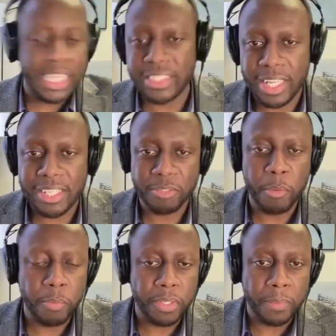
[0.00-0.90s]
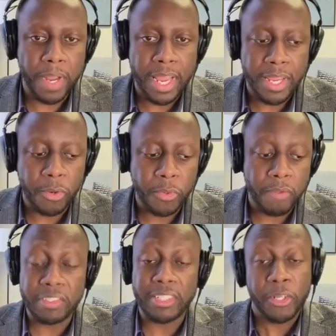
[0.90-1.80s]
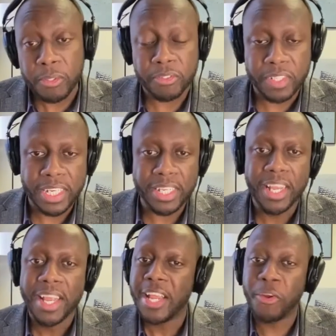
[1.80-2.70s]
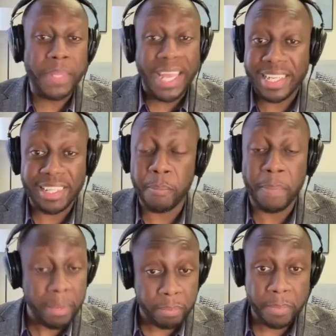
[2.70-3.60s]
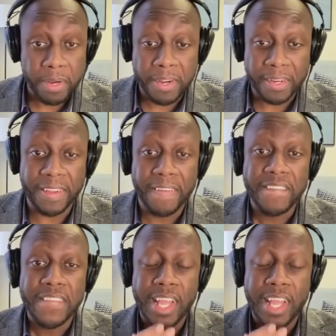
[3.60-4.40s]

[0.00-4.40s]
things that needs to be put away, or if it's laundry, could be anything, paperwork,